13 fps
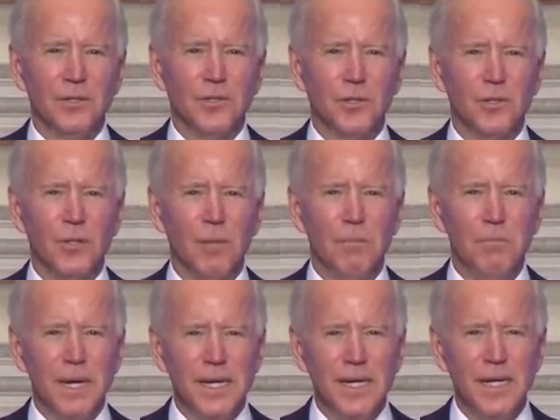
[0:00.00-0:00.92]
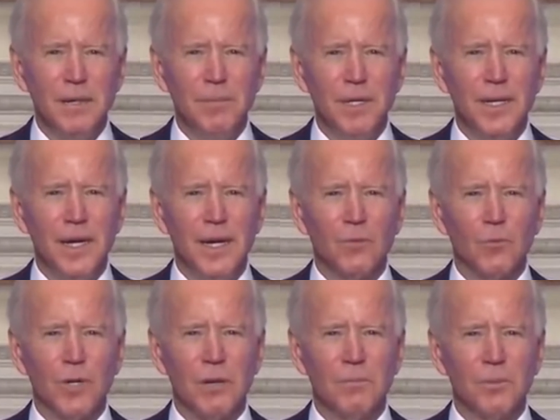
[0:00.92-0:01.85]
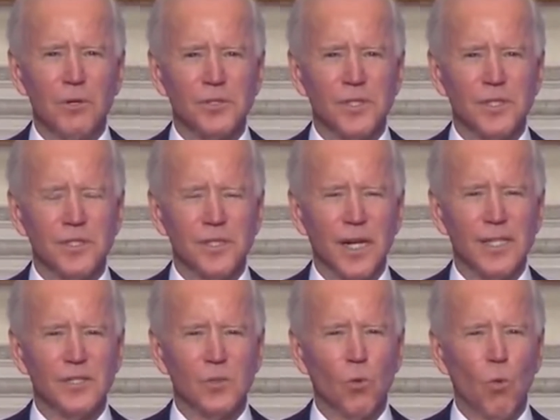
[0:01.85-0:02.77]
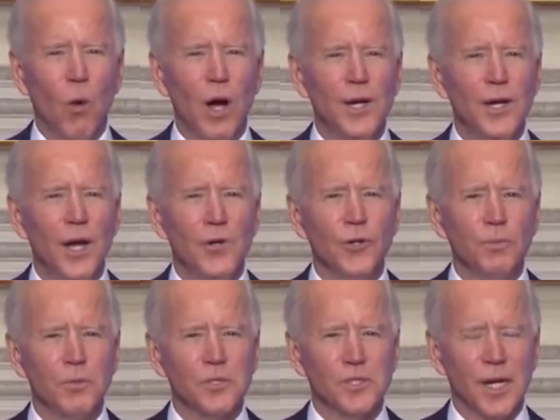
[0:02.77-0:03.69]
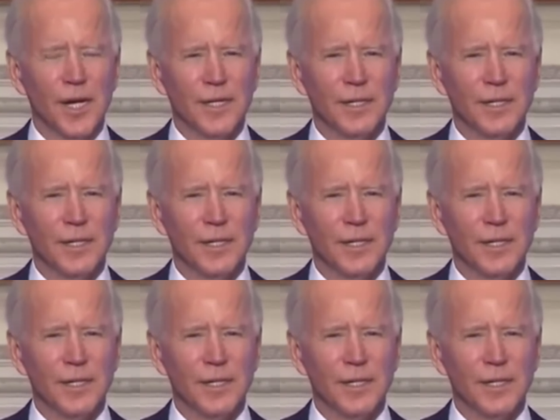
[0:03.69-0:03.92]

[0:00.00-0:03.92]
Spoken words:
to immediately begin reimbursing states 100%